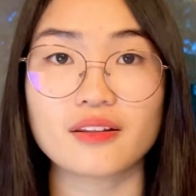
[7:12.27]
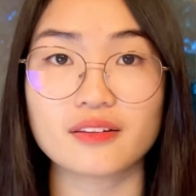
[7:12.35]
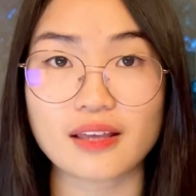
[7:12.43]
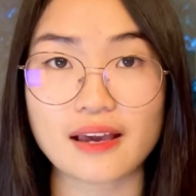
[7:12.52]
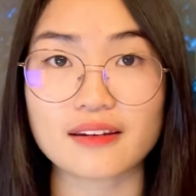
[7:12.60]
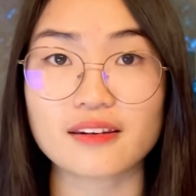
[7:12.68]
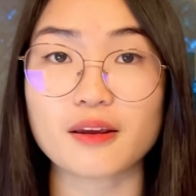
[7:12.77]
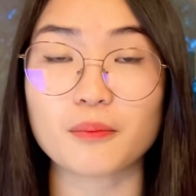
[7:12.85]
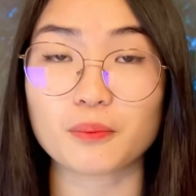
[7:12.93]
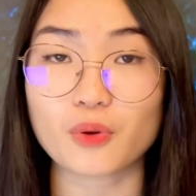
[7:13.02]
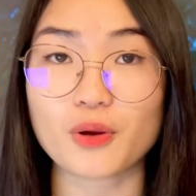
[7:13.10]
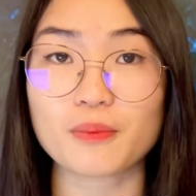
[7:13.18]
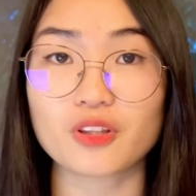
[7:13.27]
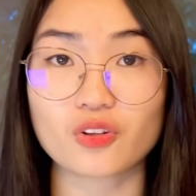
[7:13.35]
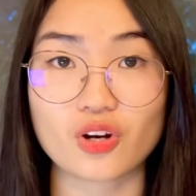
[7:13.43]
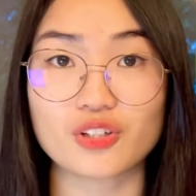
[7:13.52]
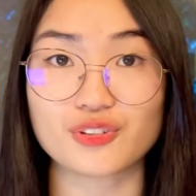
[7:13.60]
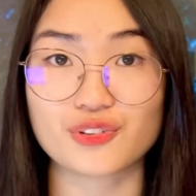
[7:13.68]
than the employment
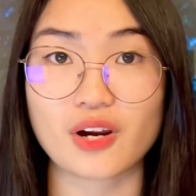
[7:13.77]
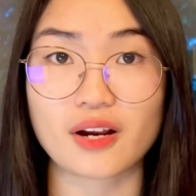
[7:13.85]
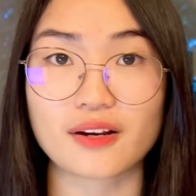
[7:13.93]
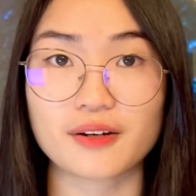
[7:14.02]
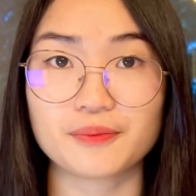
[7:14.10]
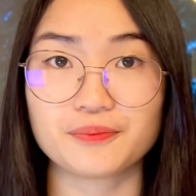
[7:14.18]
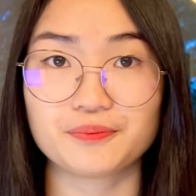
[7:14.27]
contract.